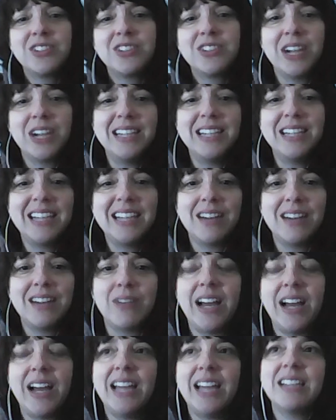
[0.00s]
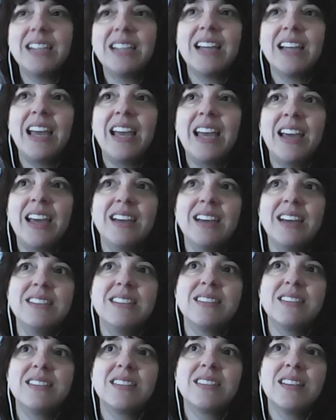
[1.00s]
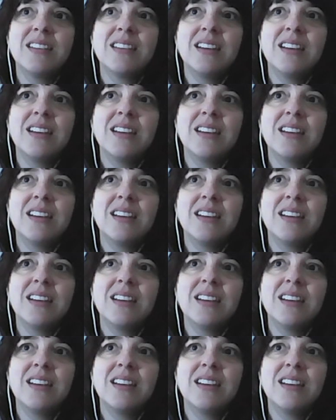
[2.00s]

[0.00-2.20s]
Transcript: trying to get a ride. And